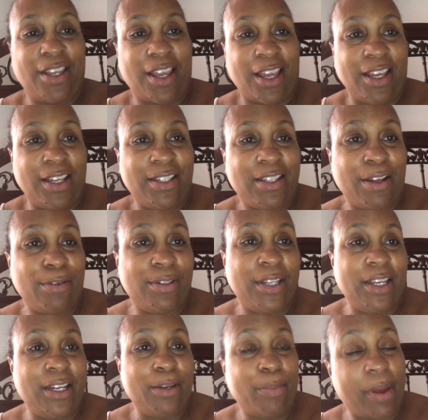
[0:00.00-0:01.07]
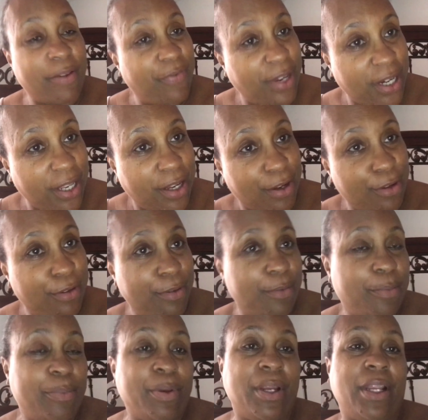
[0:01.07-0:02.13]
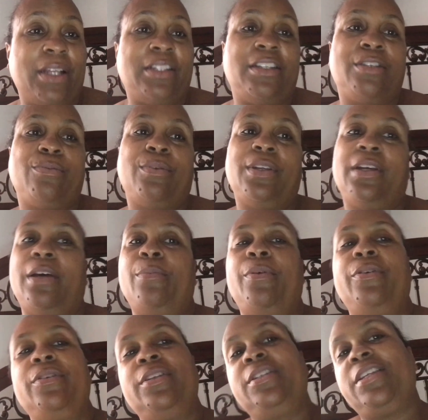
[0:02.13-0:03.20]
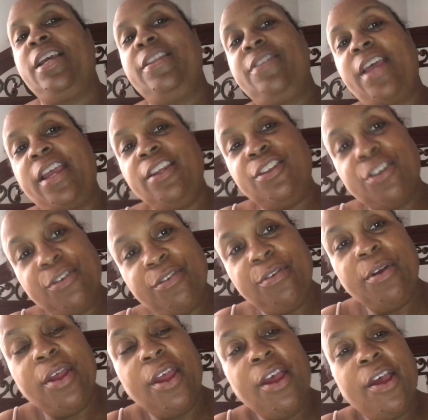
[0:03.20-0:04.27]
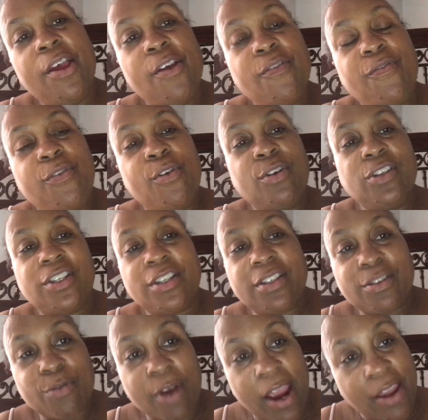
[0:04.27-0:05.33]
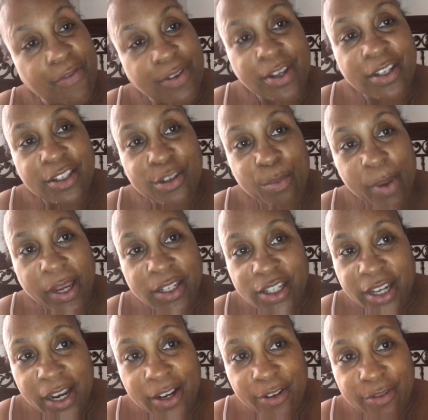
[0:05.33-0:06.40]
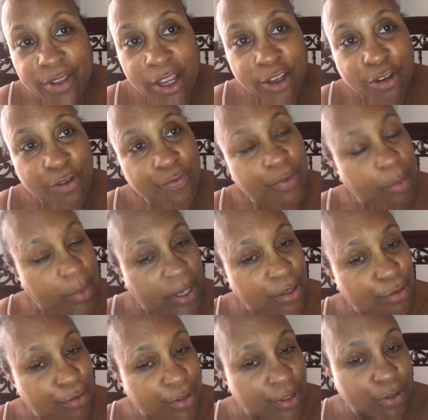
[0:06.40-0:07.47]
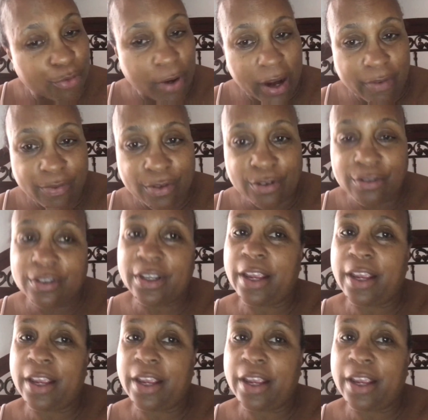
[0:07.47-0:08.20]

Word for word: I guess that was the end of my video, but I just want to come on and say thank you for subscribing to my channel. Thank you for my new subscribers.